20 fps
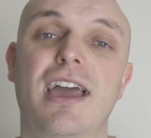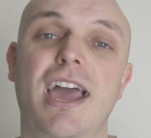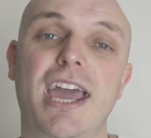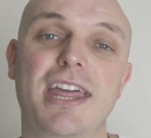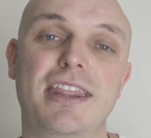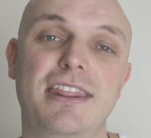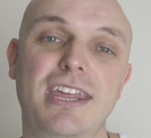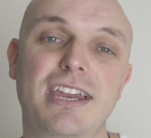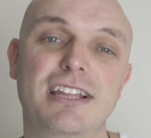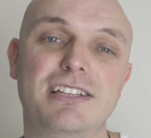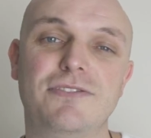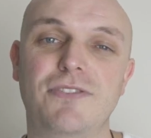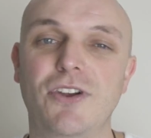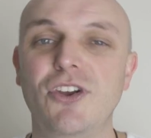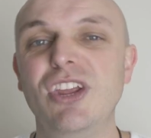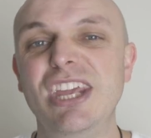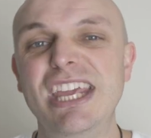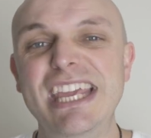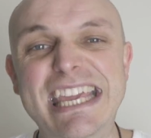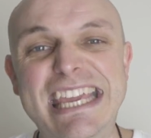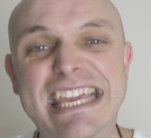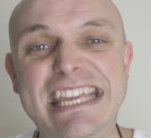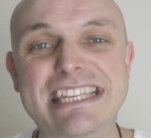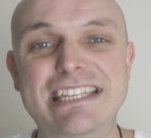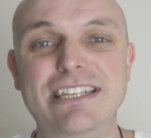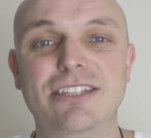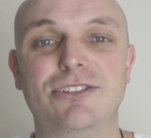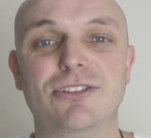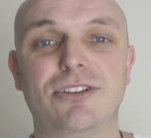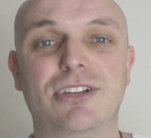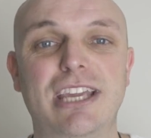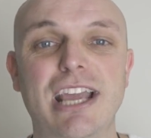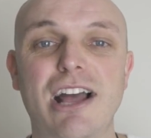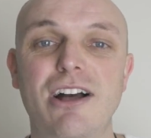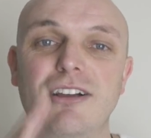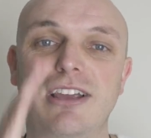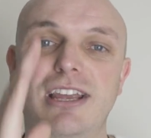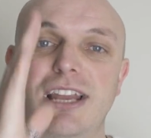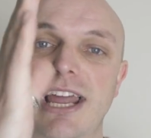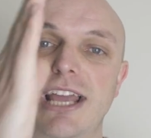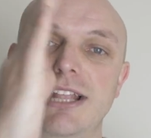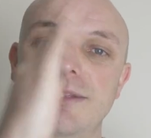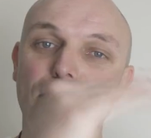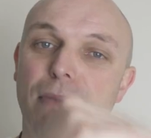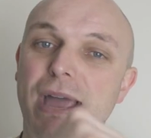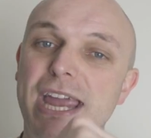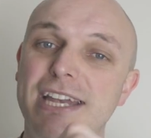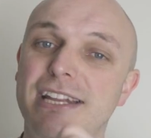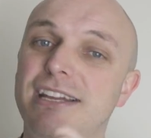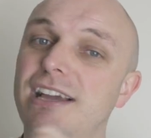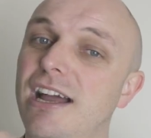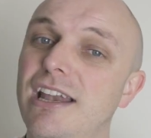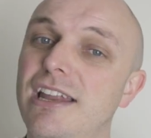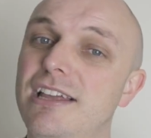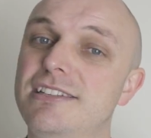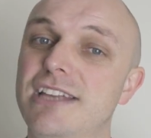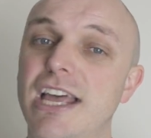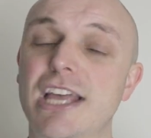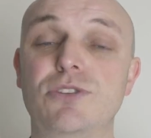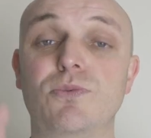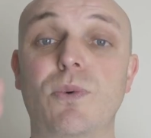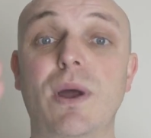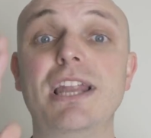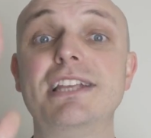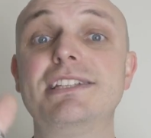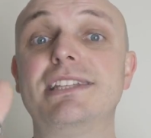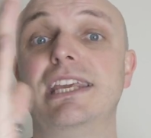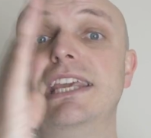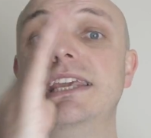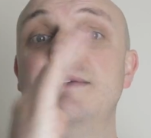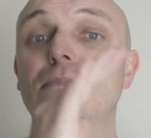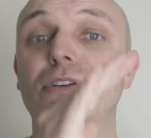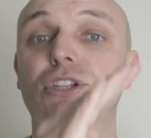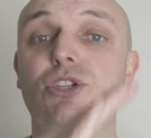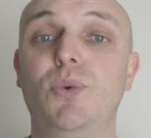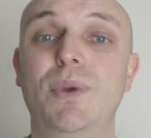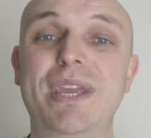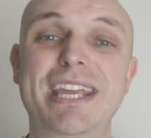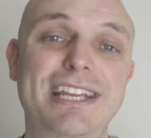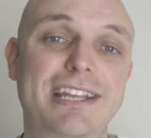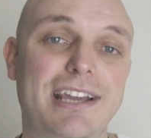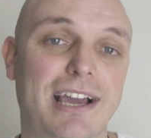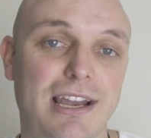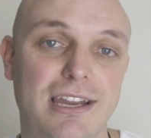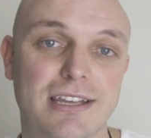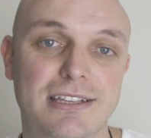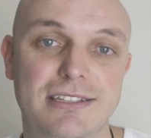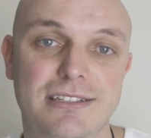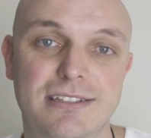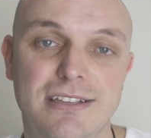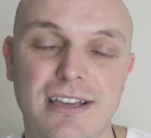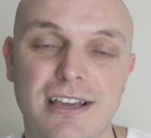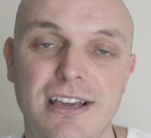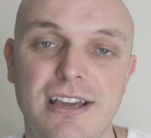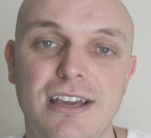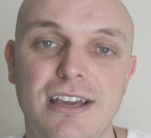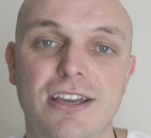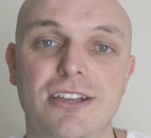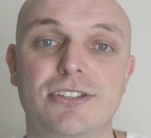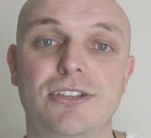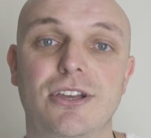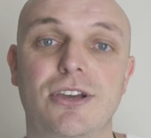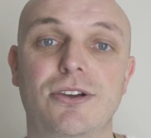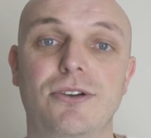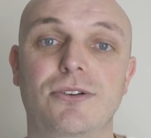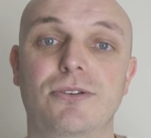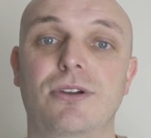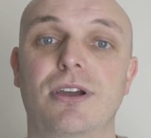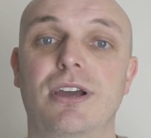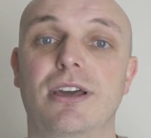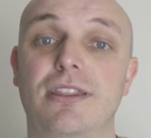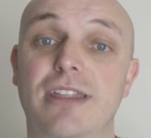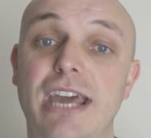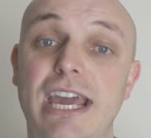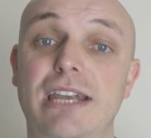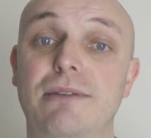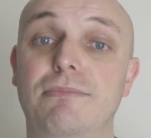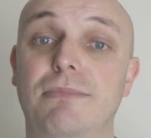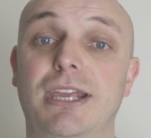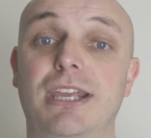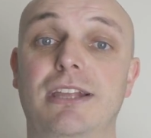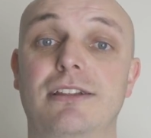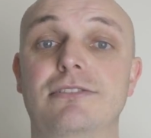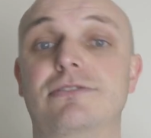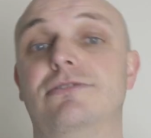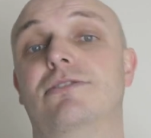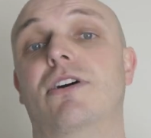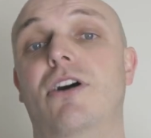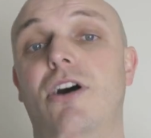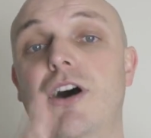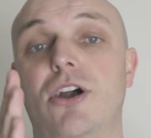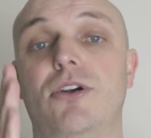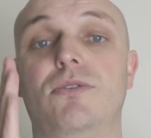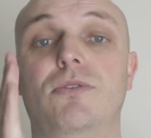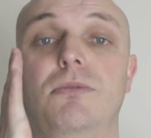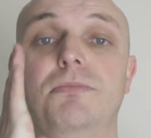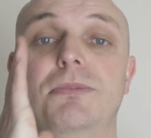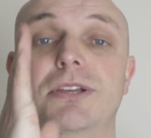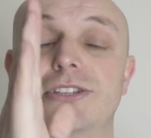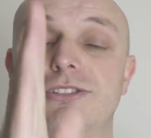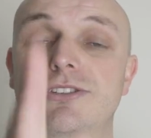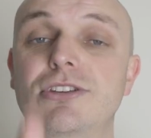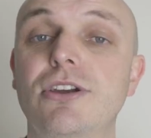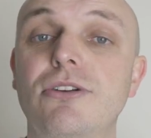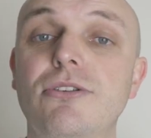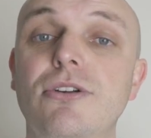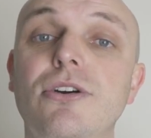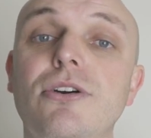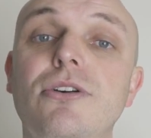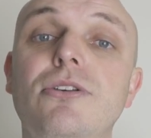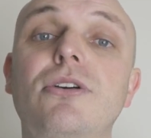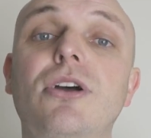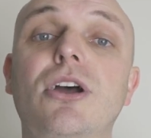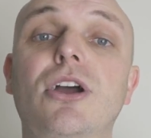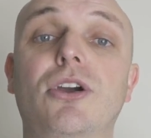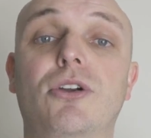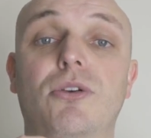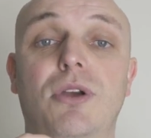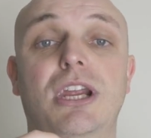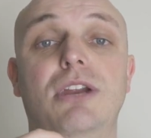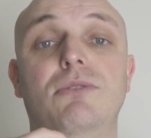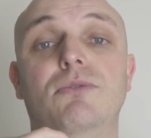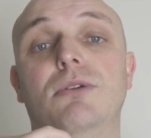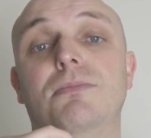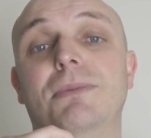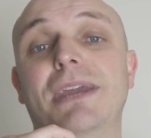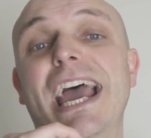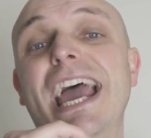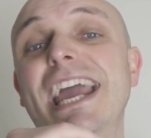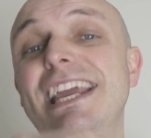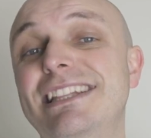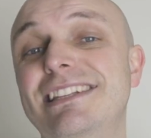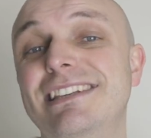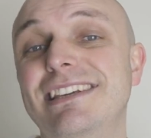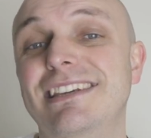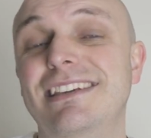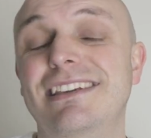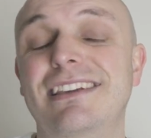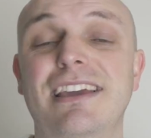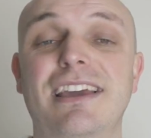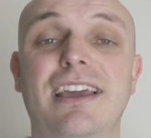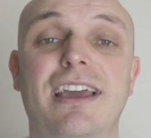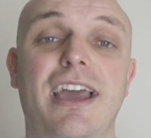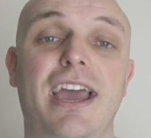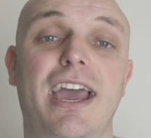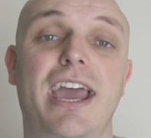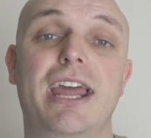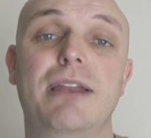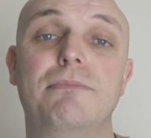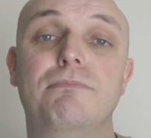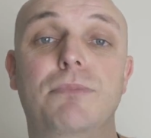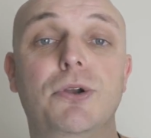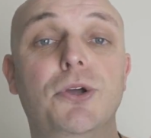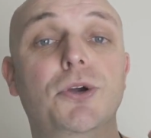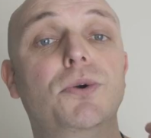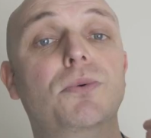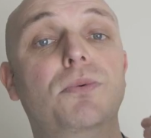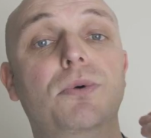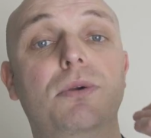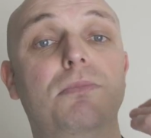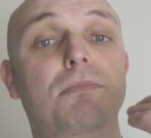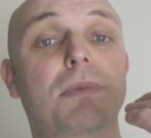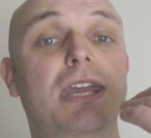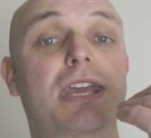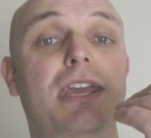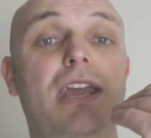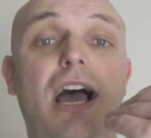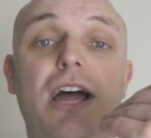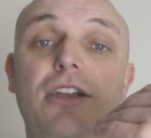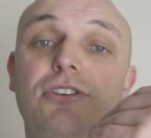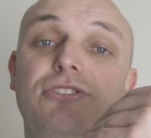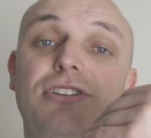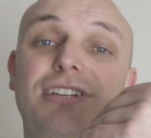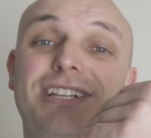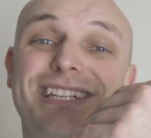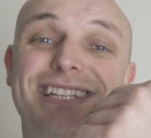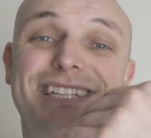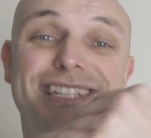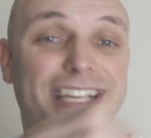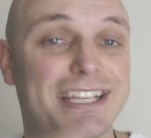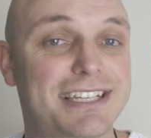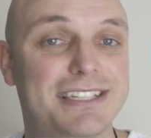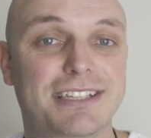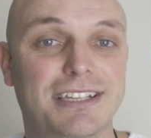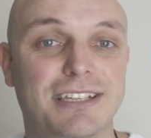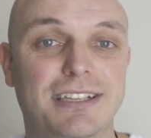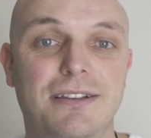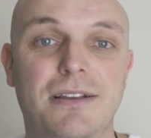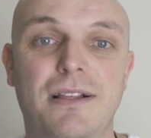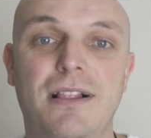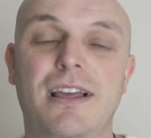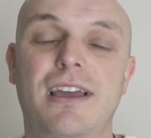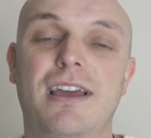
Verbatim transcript: And then it's very easy to calculate main colors as well as the in-between colors. So that means R will be 0, green would be 80, and blue would be 160.